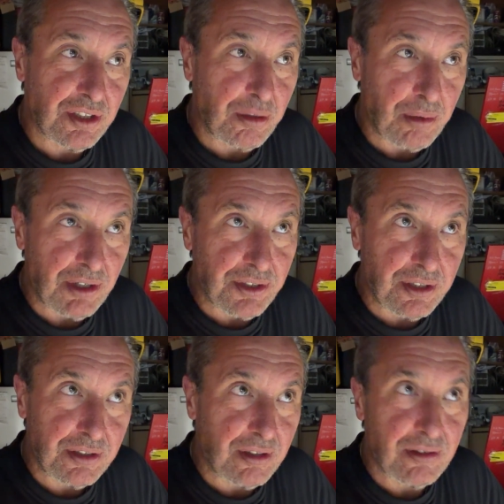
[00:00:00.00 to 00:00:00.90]
They welded
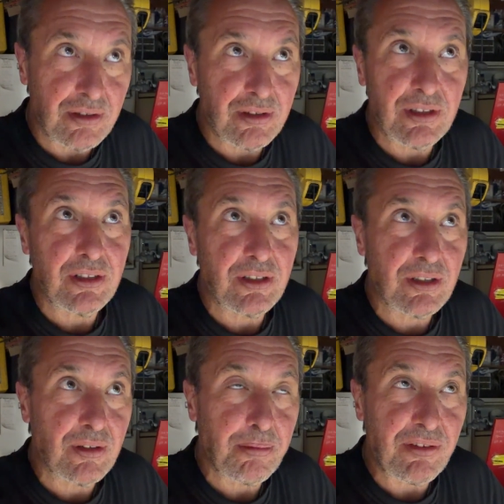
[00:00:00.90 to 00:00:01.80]

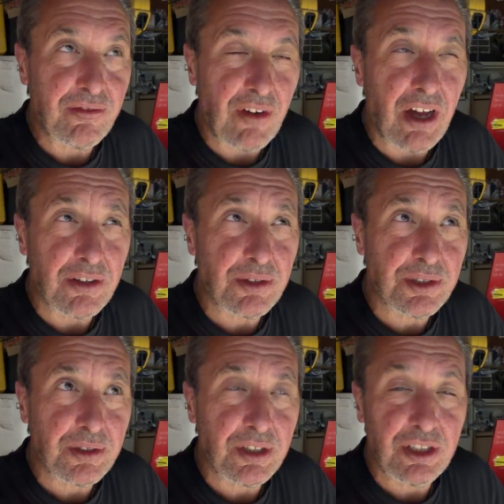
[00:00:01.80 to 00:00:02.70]
my father's.
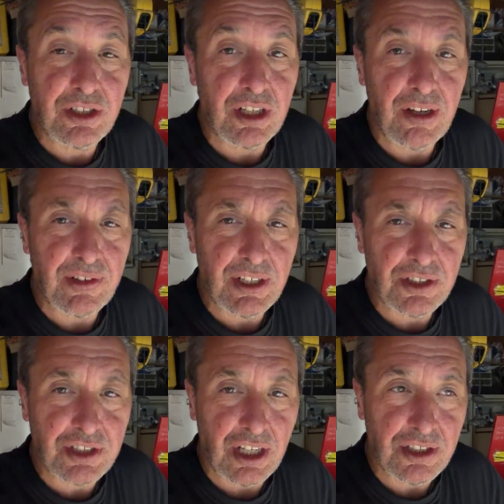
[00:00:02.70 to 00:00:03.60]
He did everything in
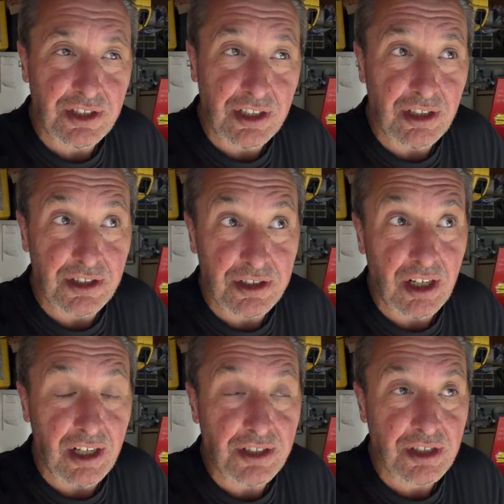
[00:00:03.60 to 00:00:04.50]
stainless steel." I said,
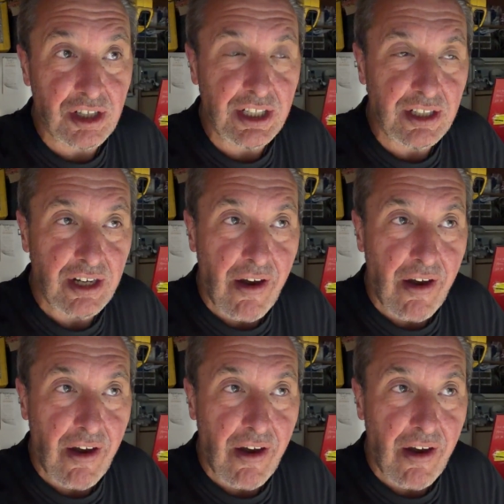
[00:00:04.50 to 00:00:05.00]
"Oh, that's great."